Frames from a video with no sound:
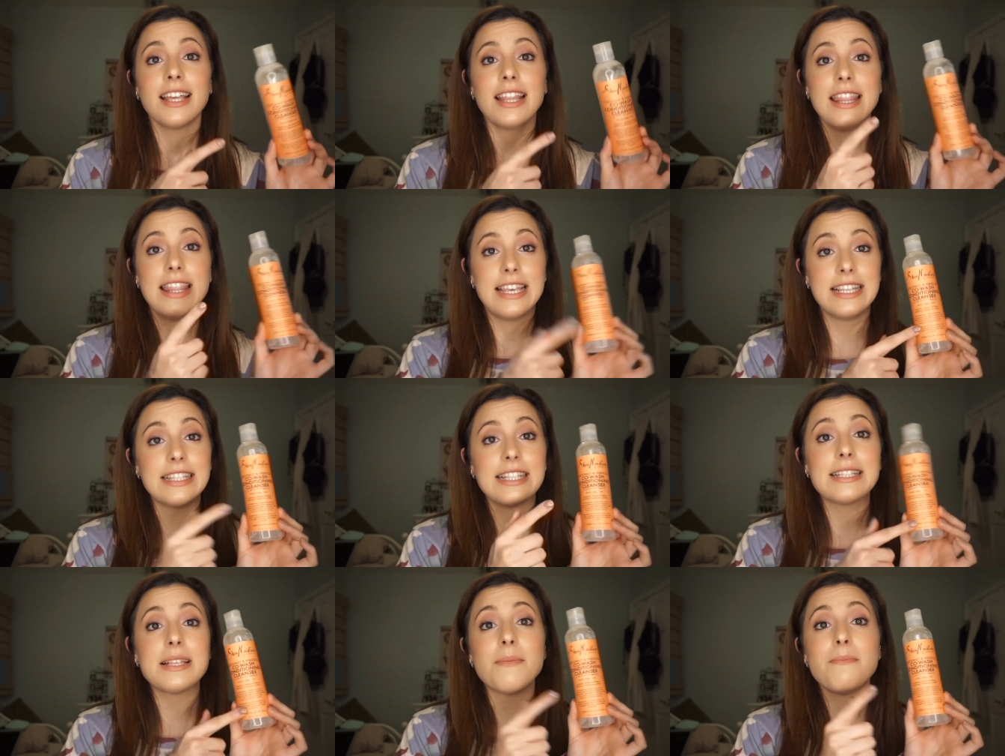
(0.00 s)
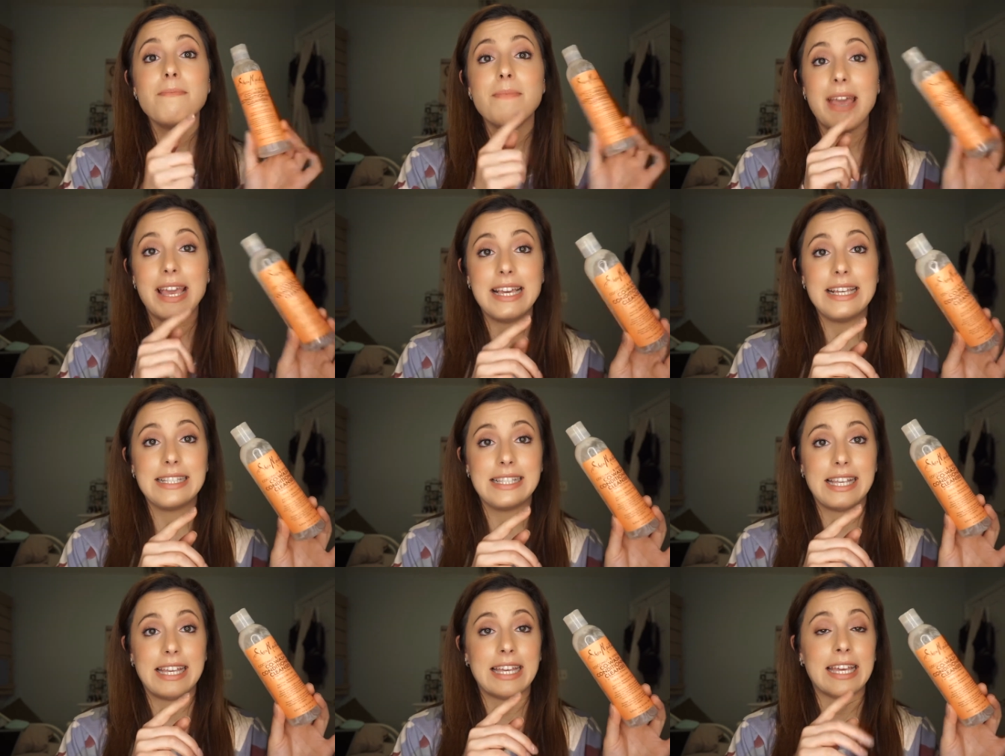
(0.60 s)
This is
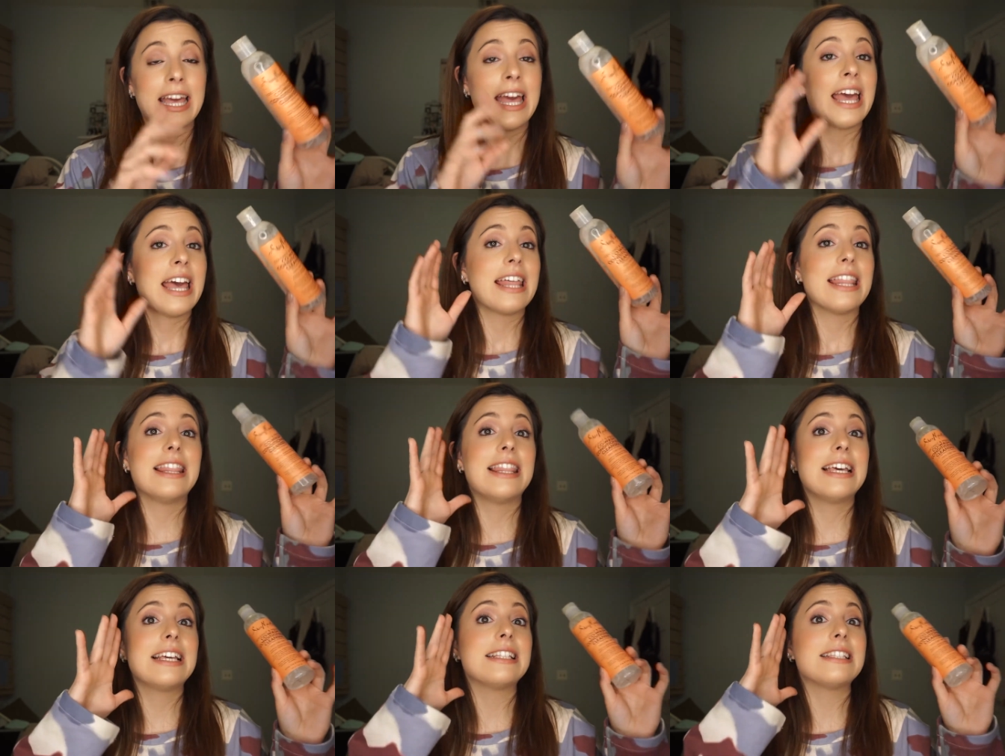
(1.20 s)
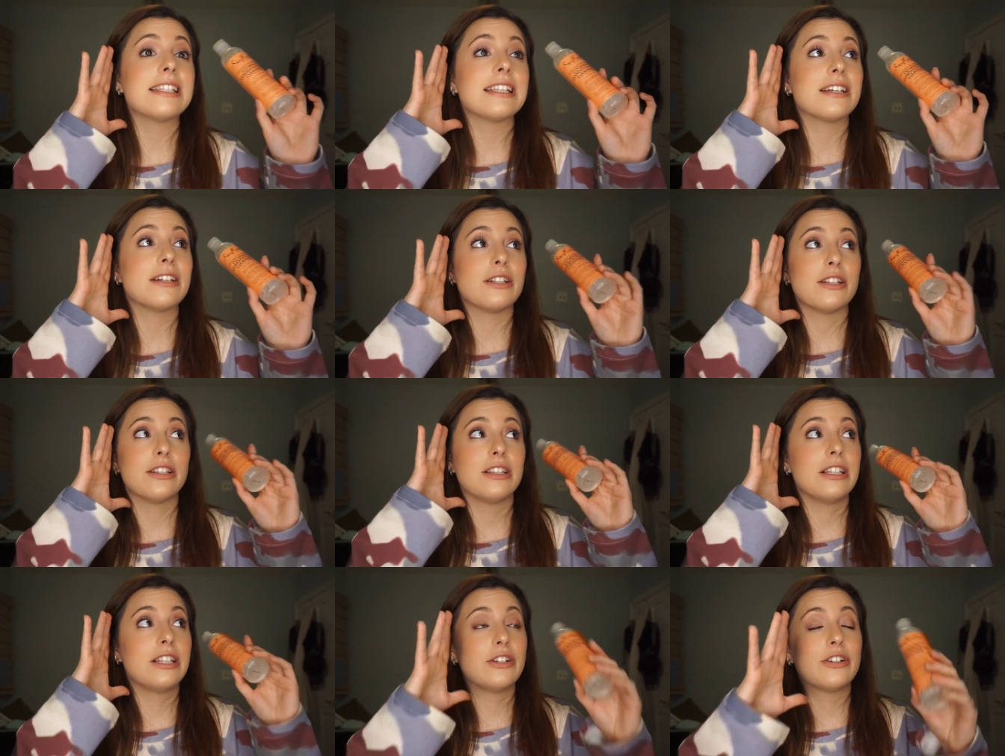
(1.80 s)
amazing. This
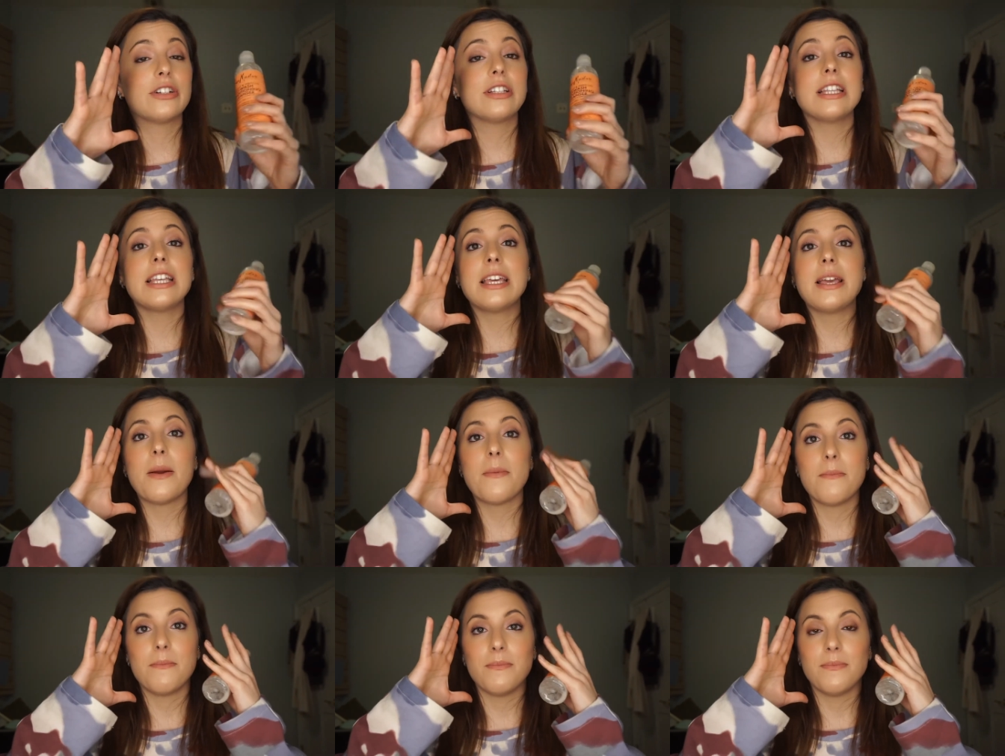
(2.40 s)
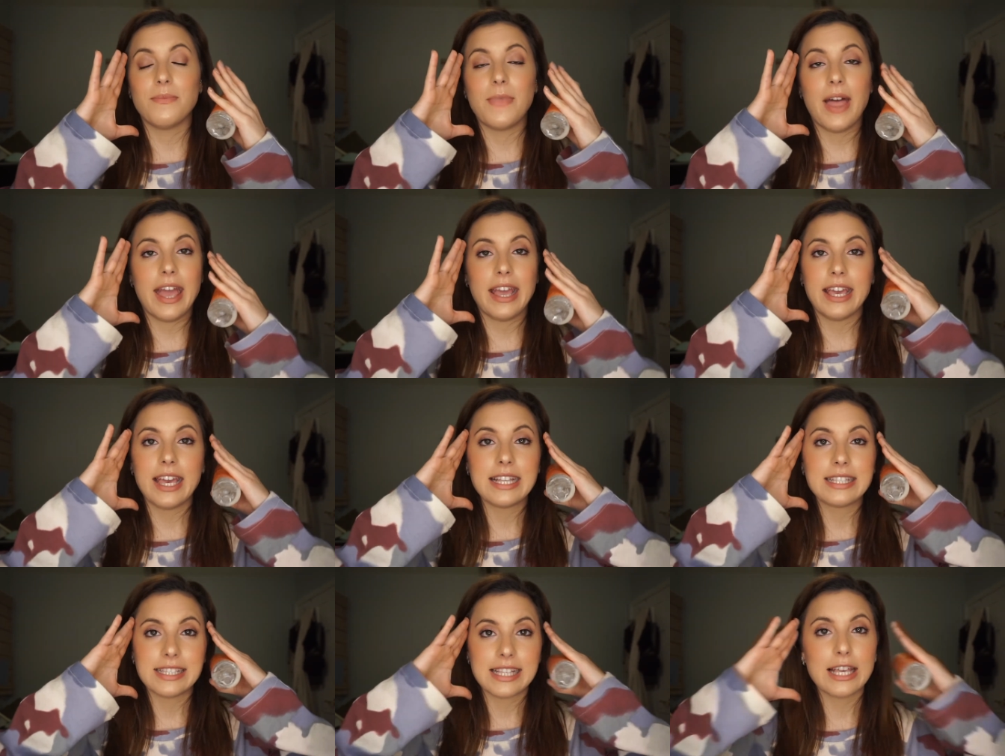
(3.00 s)
literally, like,
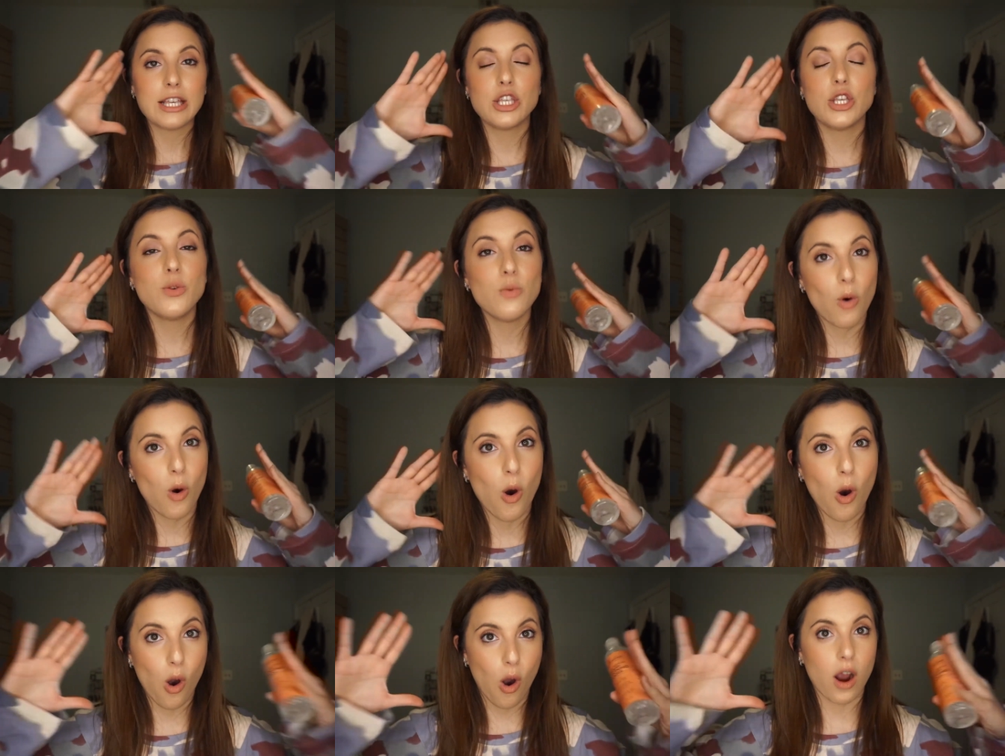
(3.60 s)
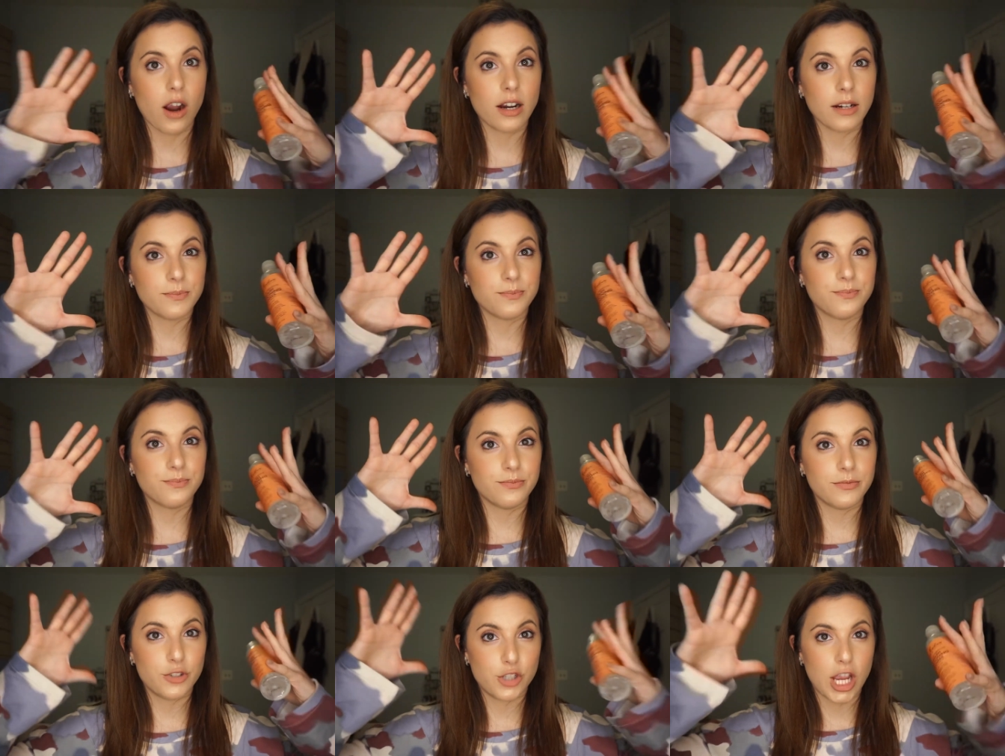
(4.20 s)
it's like you are
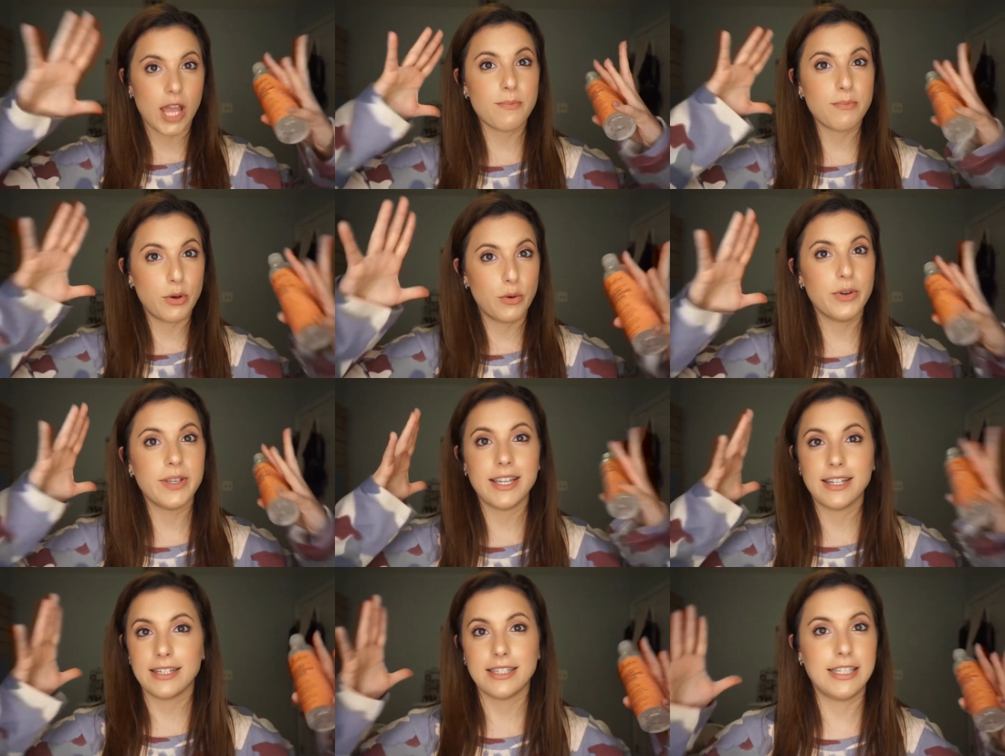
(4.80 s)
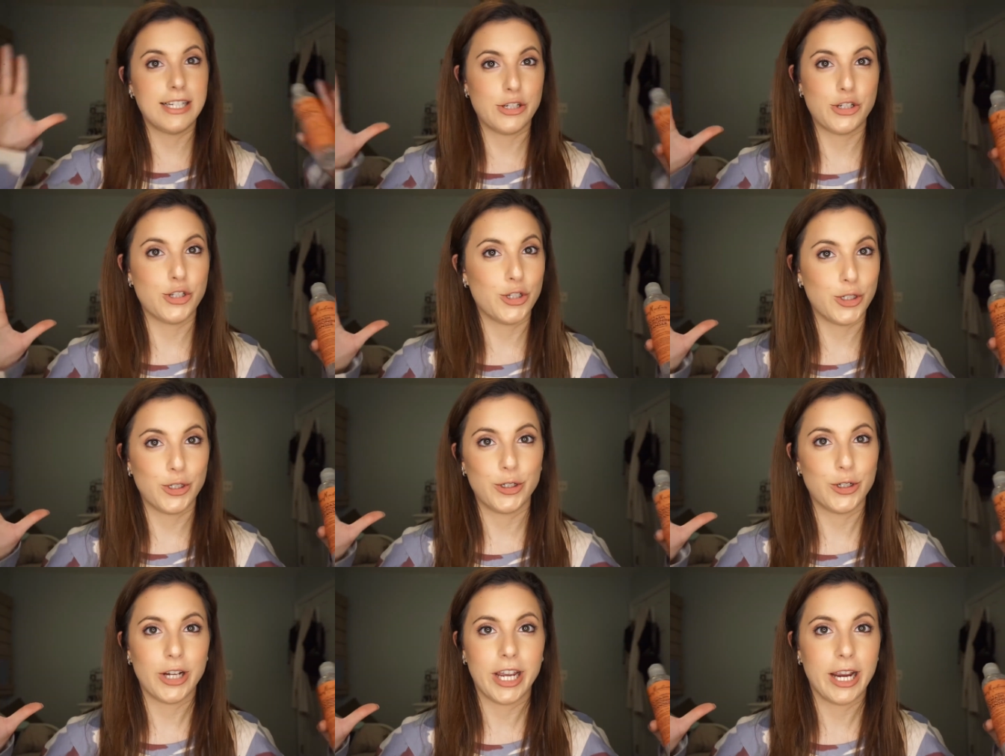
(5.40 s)
shampooing and
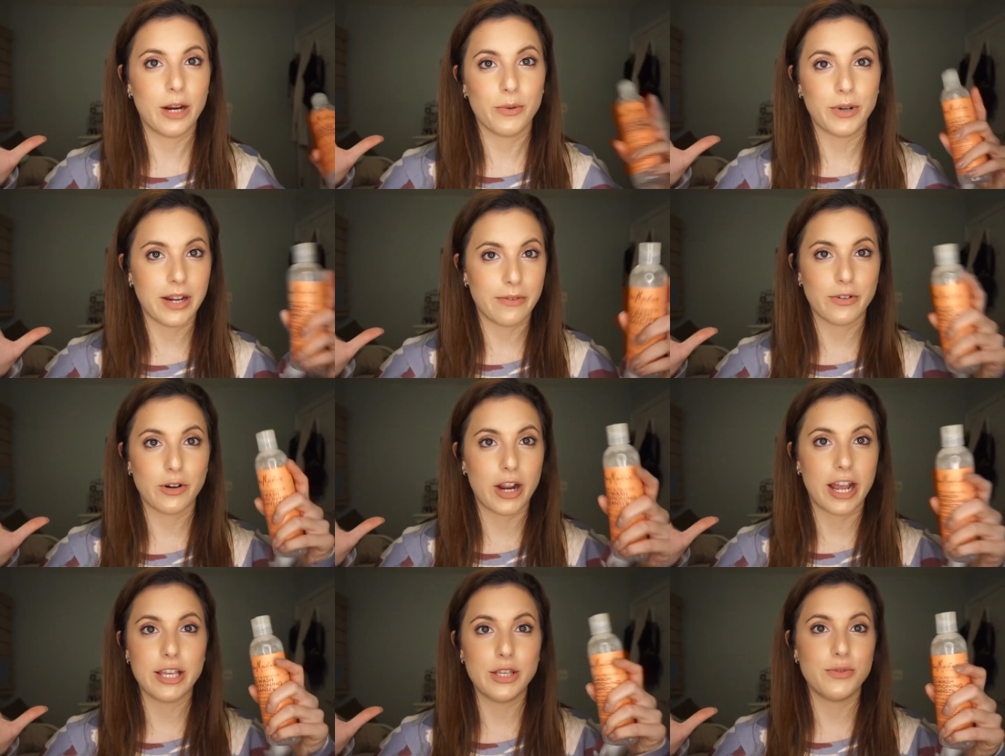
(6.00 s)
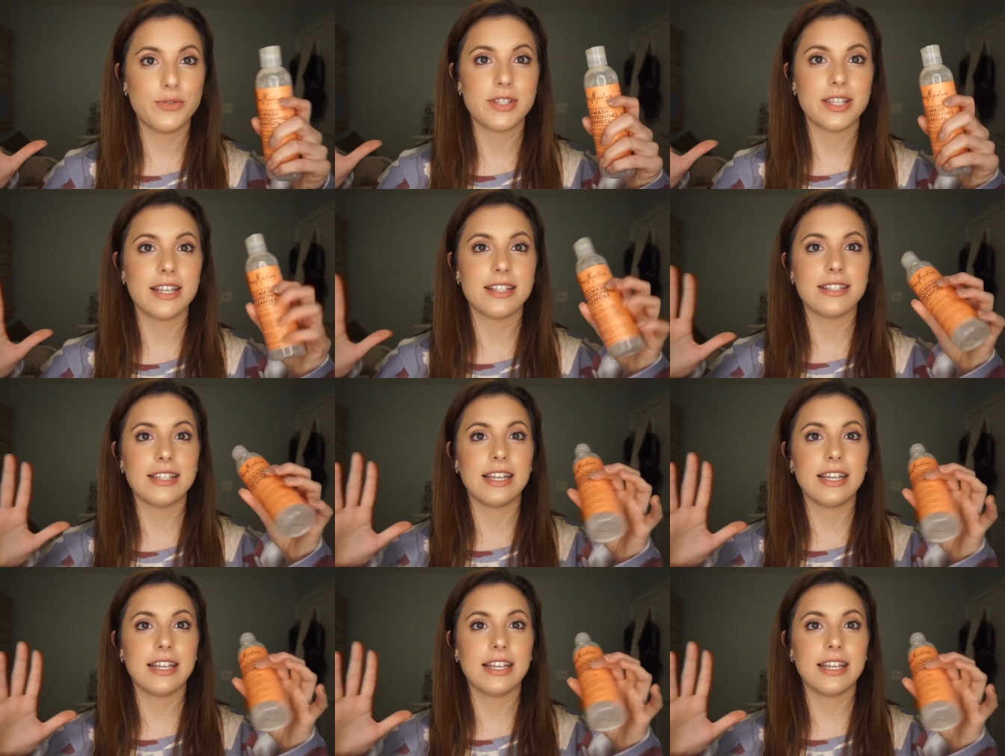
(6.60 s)
conditioning your hair whenever I use this.